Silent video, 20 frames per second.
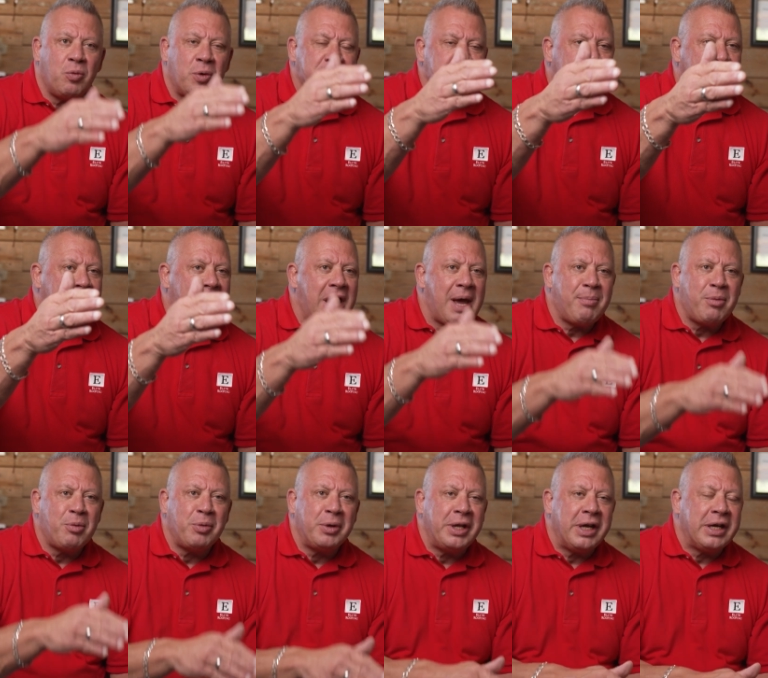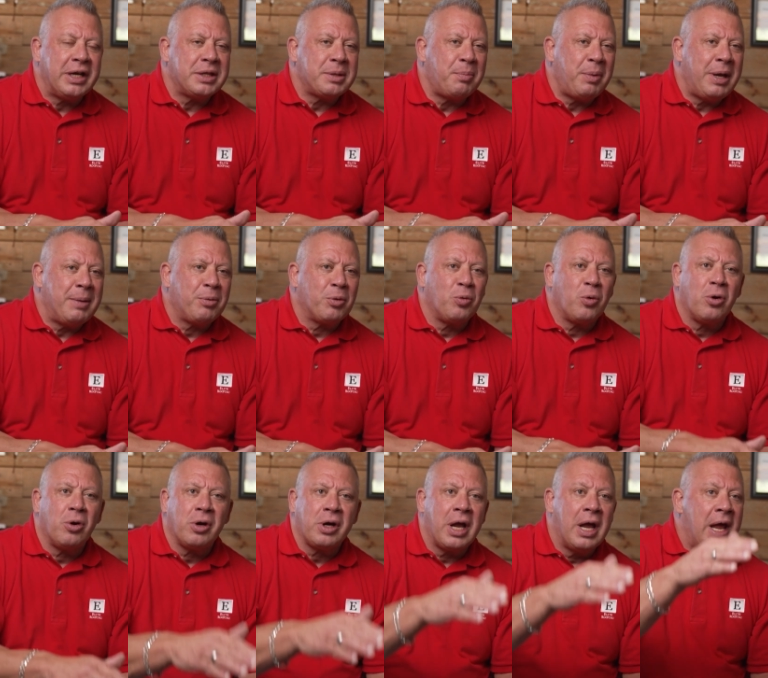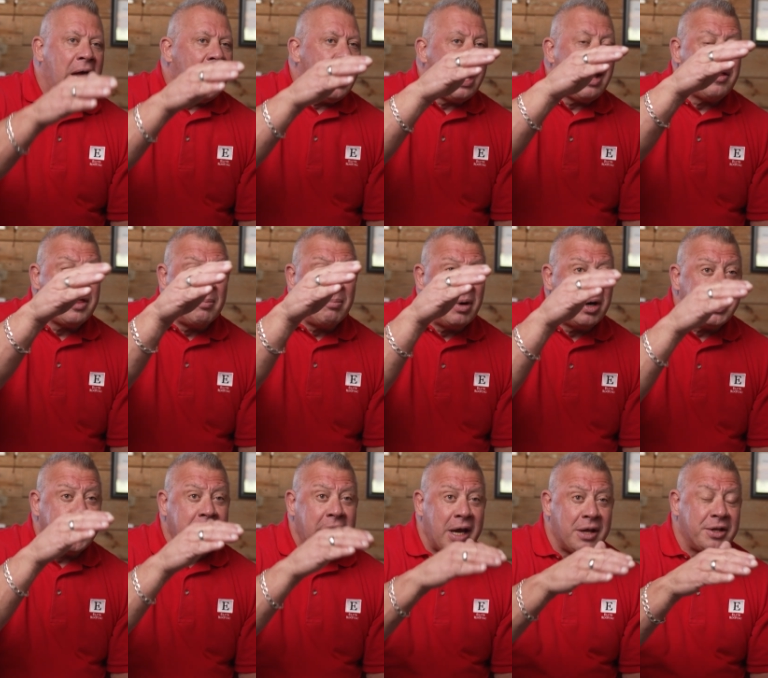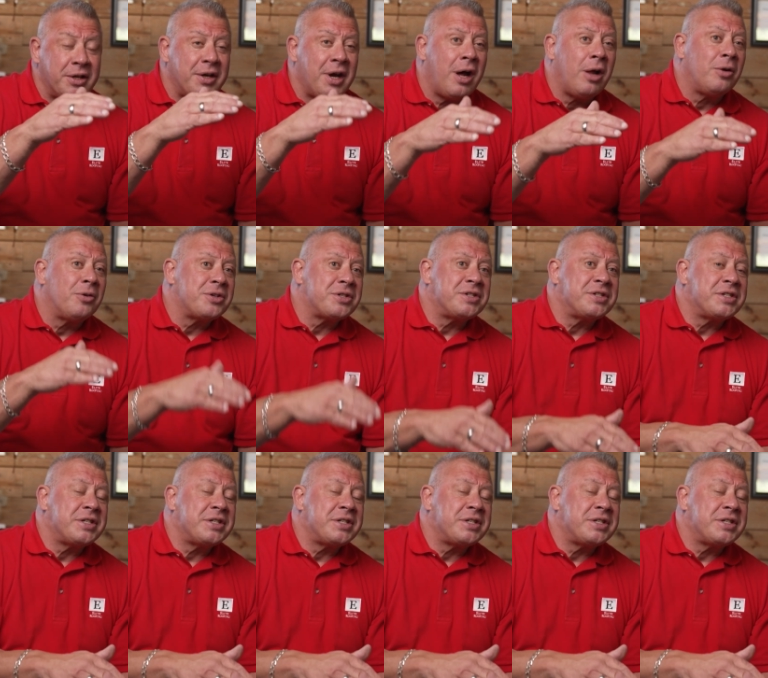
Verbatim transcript: what's going to happen when they get the paperwork, how the money, how the dollars and